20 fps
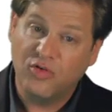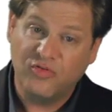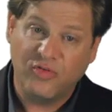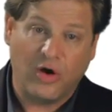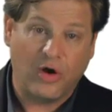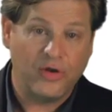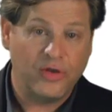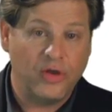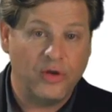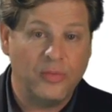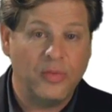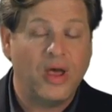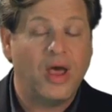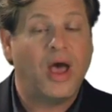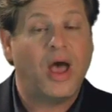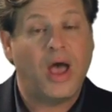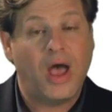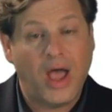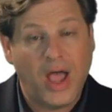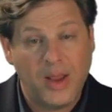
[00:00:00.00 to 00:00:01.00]
volume,
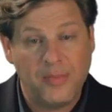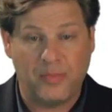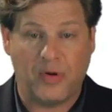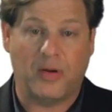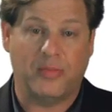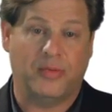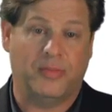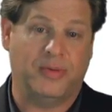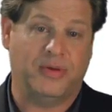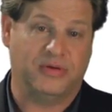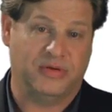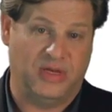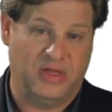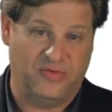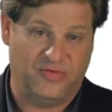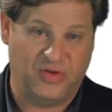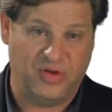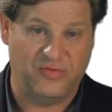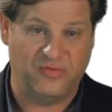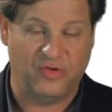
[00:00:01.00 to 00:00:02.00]
high probability
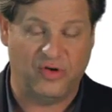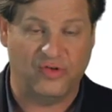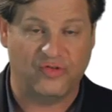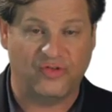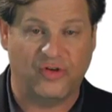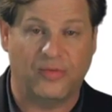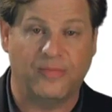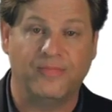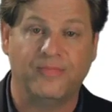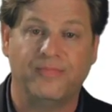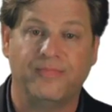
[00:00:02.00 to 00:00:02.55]
of conversion.